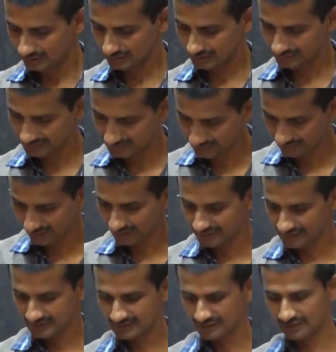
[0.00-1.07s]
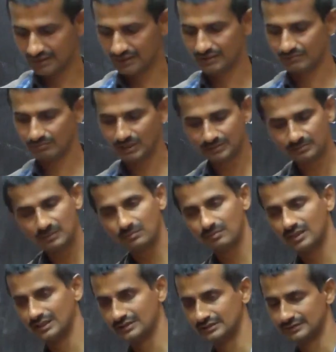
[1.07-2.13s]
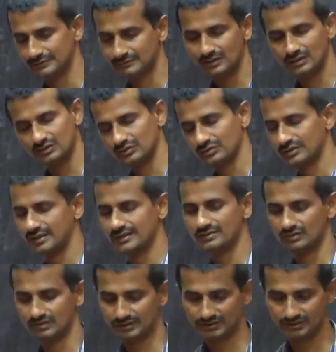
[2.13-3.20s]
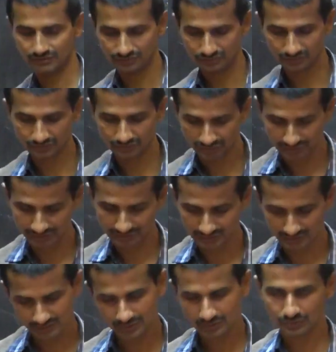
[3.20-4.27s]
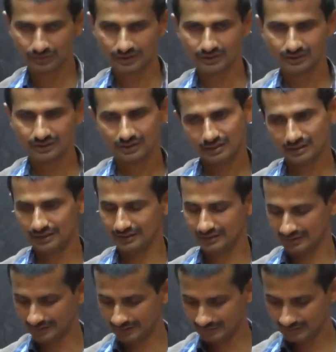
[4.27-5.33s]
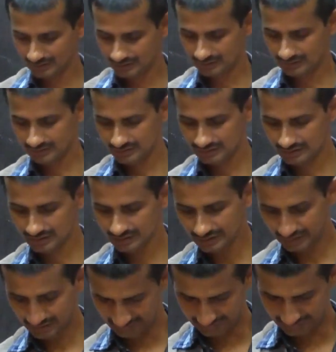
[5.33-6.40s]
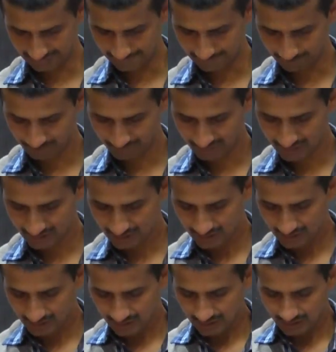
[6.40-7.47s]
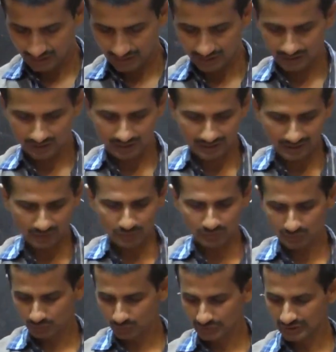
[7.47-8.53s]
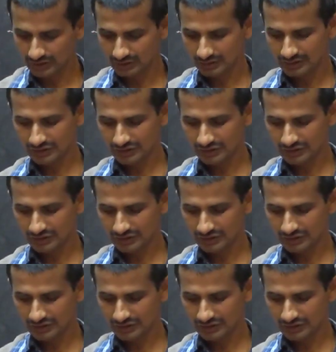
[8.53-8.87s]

that is the rights, and Mahatma Gandhi also stress on that the duties. You can write there in detail. Now we